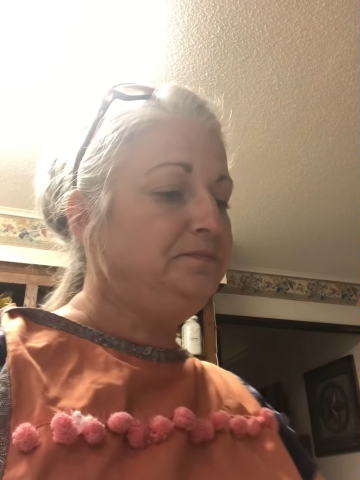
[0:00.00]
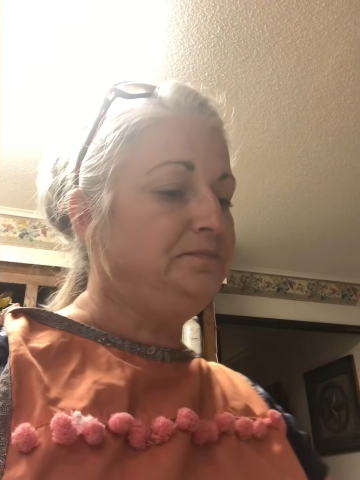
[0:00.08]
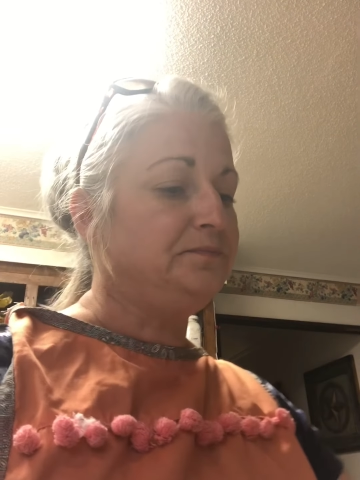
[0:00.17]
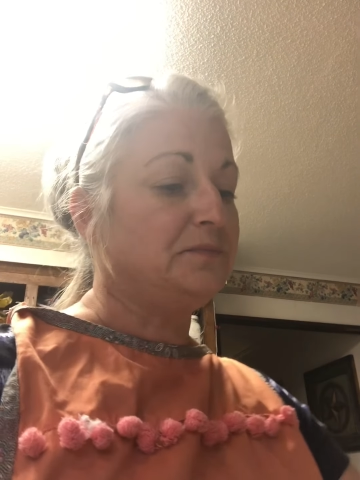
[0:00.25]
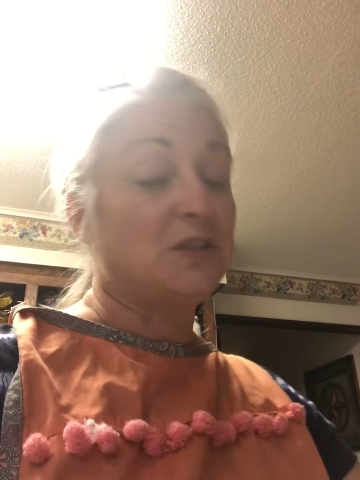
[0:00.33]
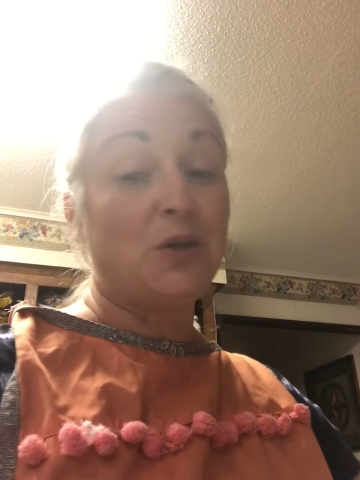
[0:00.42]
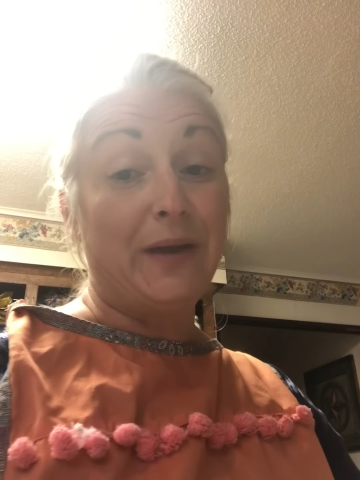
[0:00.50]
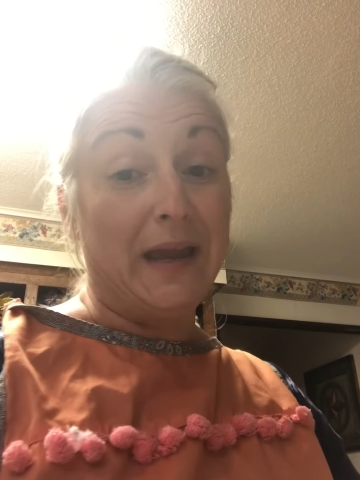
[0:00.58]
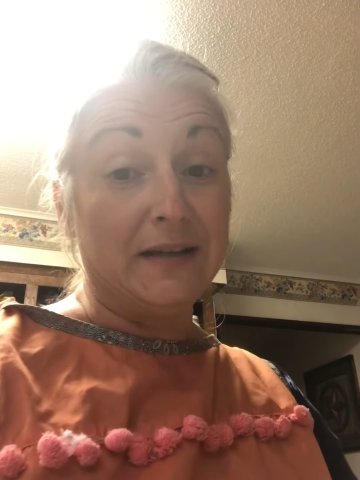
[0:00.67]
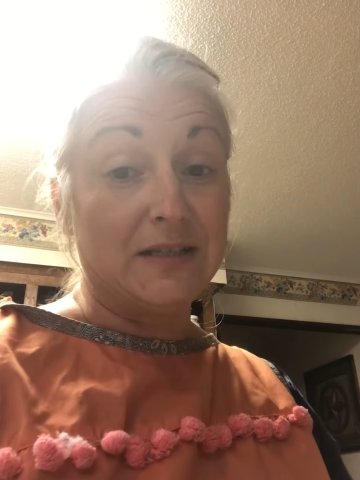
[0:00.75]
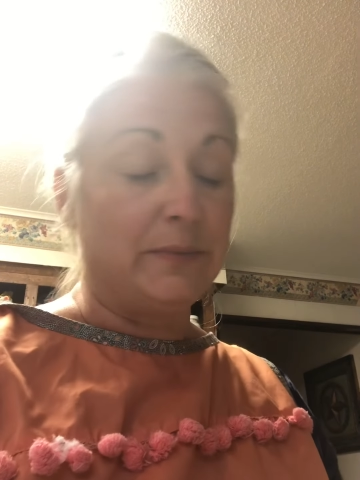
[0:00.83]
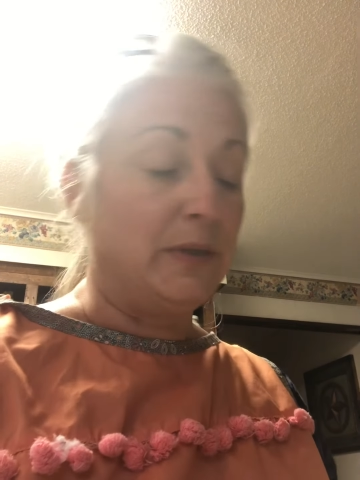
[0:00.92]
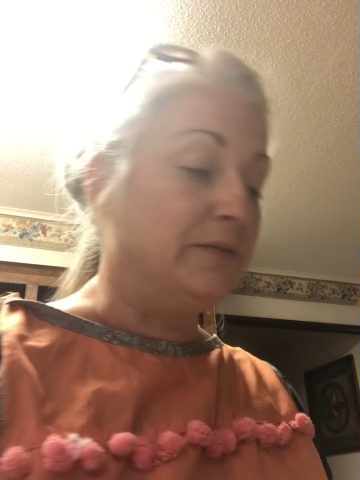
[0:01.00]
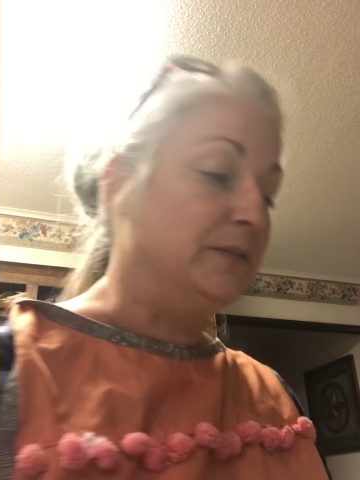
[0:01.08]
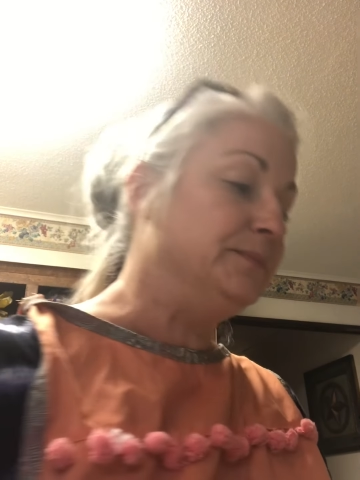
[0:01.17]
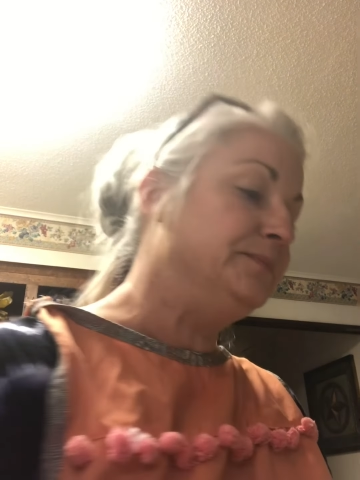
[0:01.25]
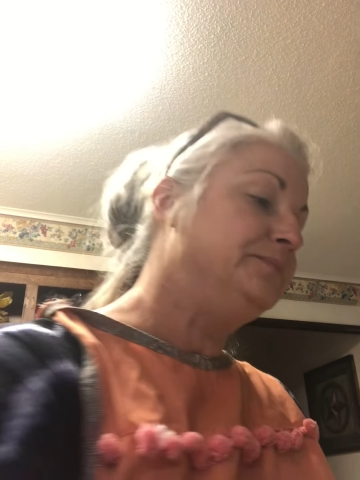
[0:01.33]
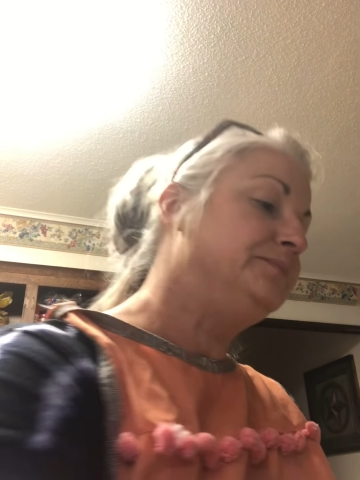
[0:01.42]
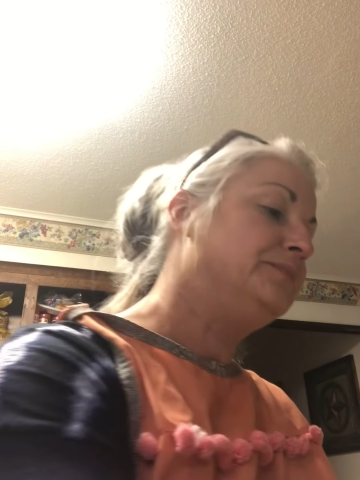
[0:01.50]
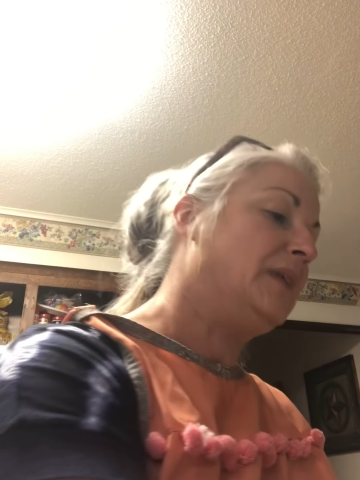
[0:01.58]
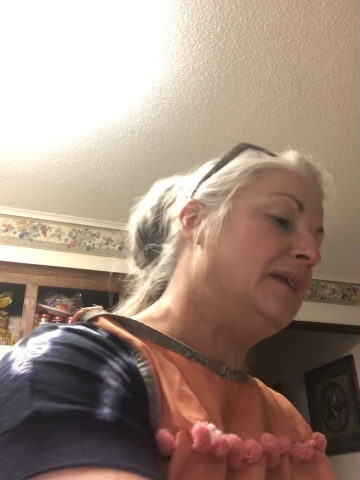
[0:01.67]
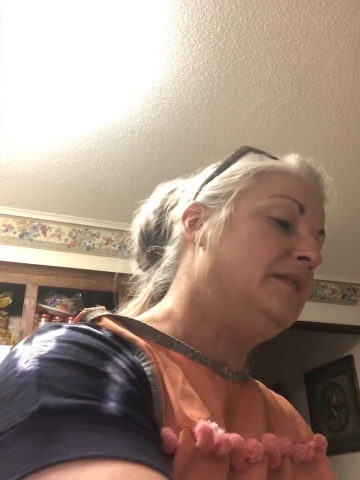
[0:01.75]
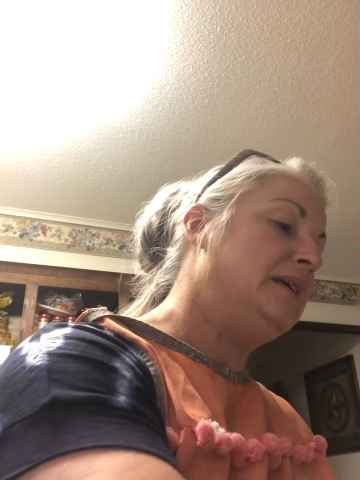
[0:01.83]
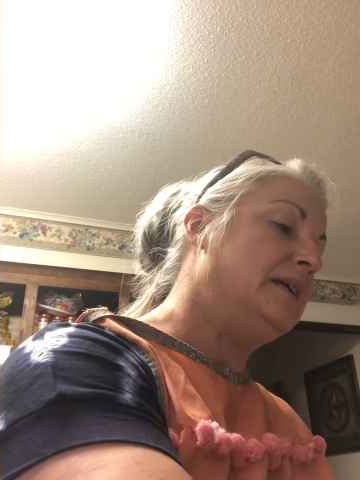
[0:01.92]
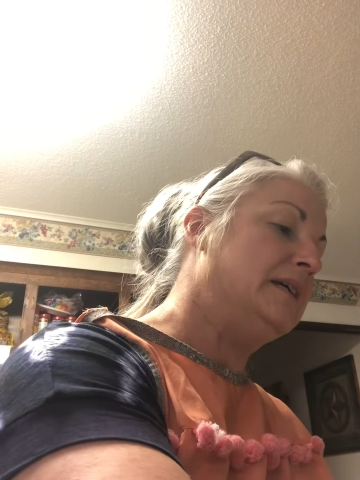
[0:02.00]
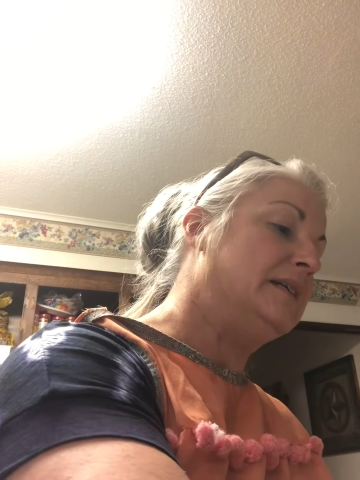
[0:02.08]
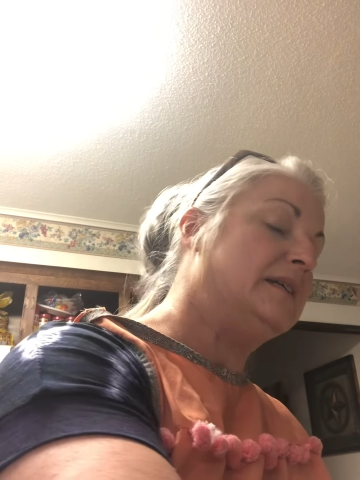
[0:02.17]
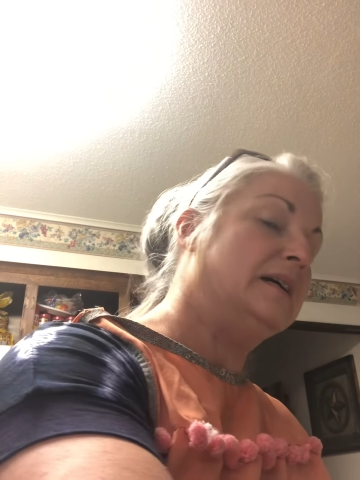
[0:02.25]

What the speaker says: So we ate some of them. And then